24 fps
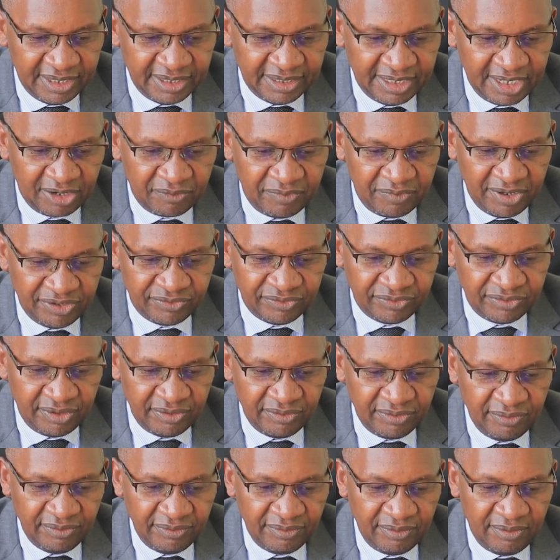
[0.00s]
The
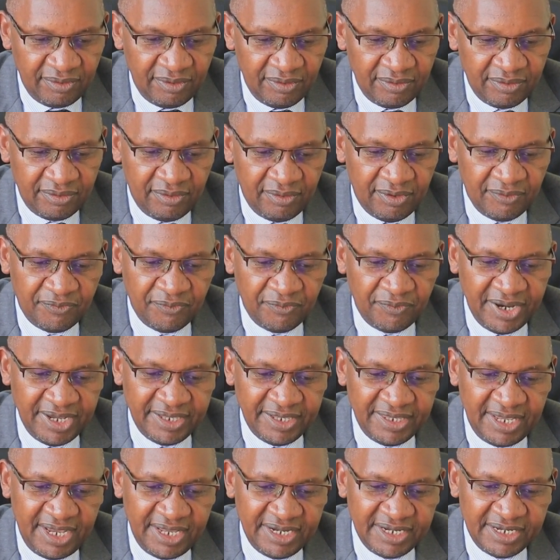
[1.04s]
question of
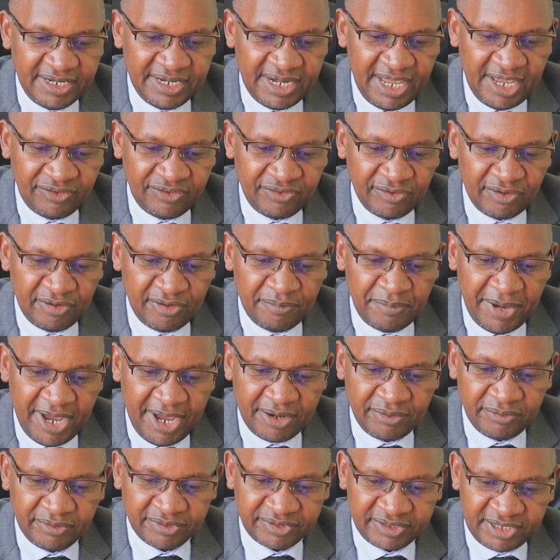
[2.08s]
whether natural
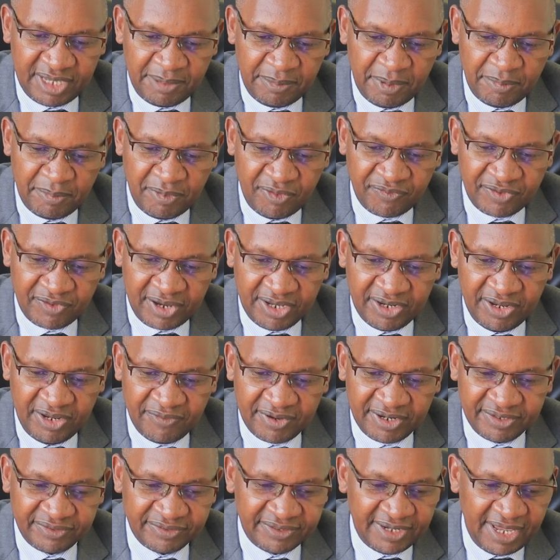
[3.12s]
man was capable of
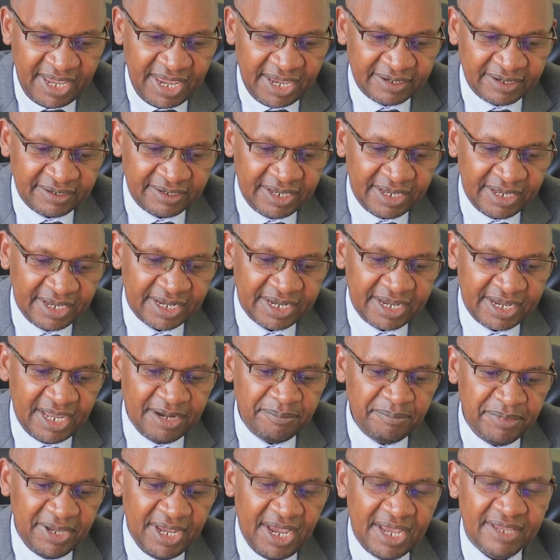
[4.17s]
carnivorous diet
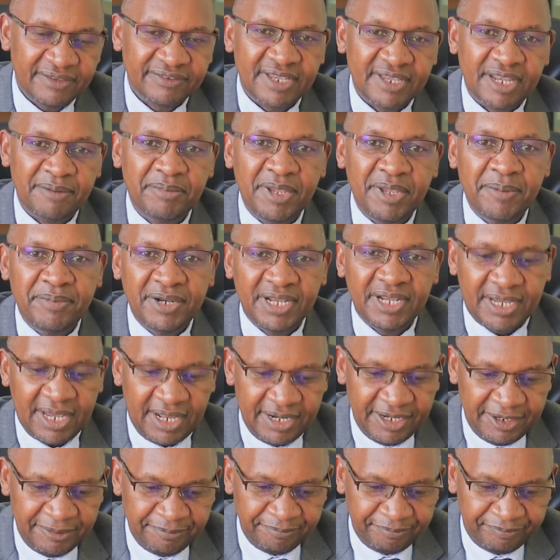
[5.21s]
can be answered
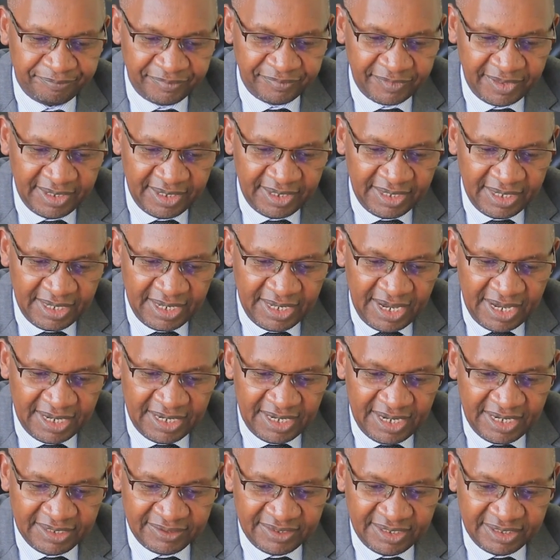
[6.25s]
biblically.
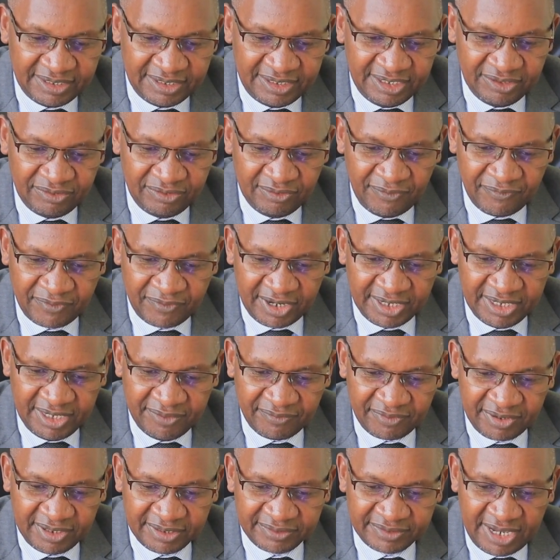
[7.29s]
Unlike the teeth of
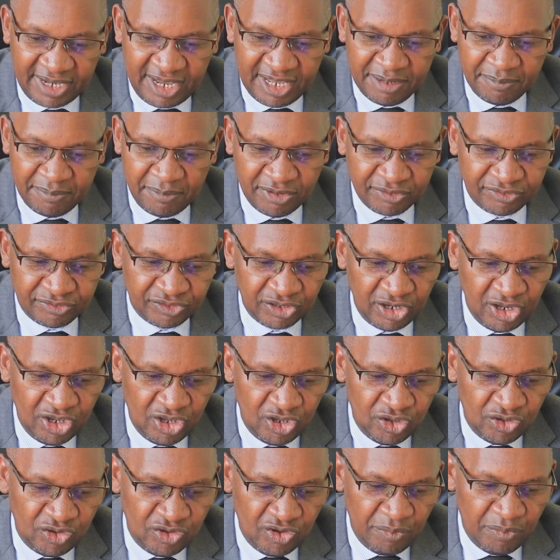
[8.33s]
carnivorous animals,
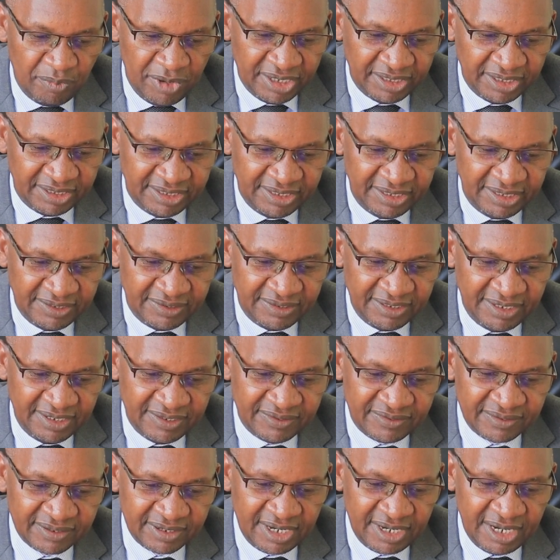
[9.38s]
human teeth
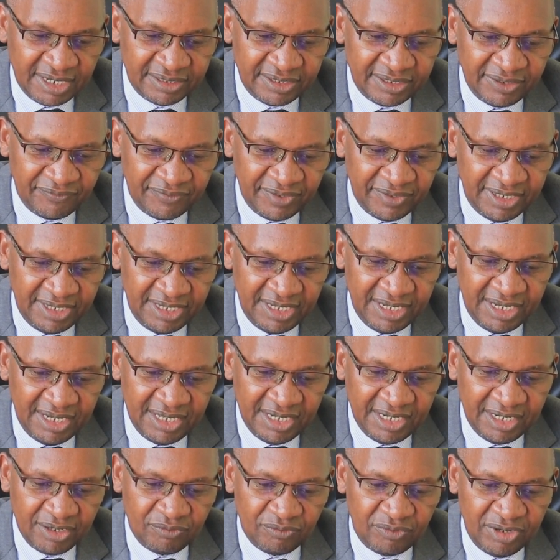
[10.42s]
is relatively
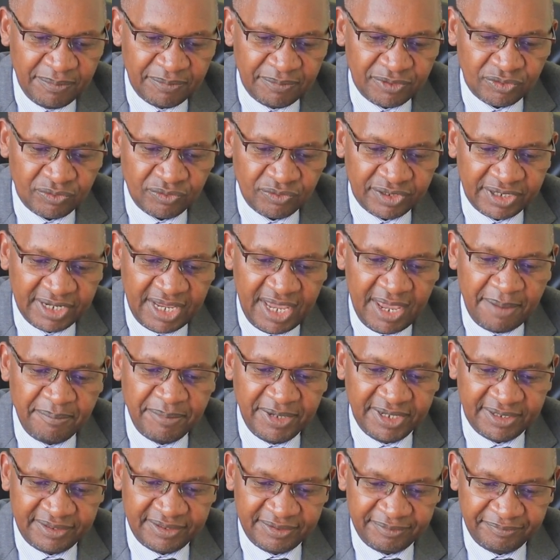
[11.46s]
ill-equipped to tear
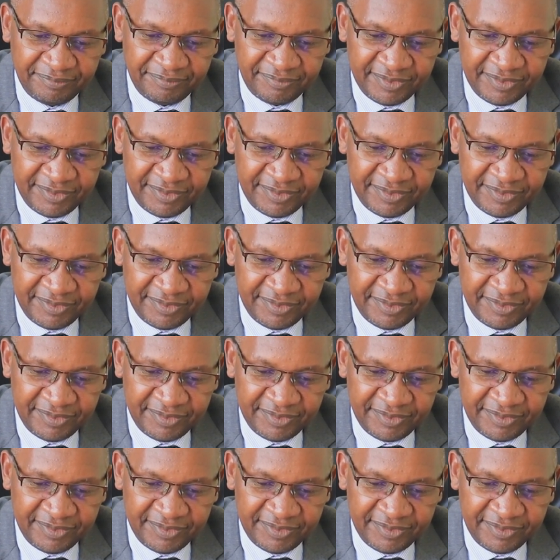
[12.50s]
meat.